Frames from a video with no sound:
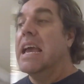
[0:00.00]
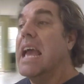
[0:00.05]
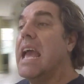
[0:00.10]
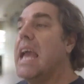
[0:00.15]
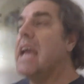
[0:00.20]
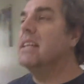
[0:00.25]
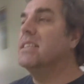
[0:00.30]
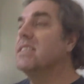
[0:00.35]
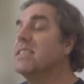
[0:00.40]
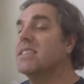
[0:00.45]

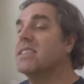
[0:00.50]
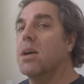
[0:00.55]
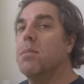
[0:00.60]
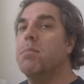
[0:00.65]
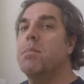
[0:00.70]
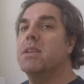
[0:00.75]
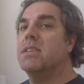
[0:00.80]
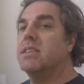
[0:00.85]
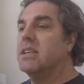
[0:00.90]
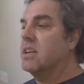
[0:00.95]
And some
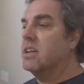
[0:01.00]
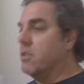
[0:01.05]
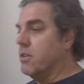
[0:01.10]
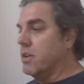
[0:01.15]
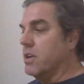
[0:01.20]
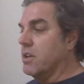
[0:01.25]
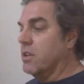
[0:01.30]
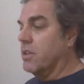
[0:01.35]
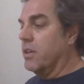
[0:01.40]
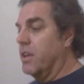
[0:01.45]

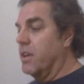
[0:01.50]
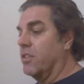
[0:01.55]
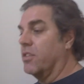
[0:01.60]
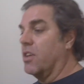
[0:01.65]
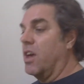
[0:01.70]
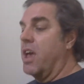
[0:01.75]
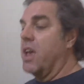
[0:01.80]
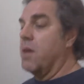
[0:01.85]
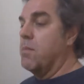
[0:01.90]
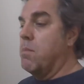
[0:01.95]
material
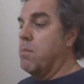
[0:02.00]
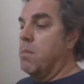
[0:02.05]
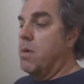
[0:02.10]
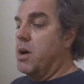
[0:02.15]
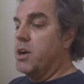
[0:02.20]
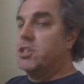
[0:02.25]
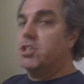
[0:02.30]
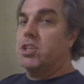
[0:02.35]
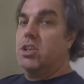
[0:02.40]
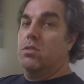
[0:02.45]
is a
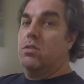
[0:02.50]
much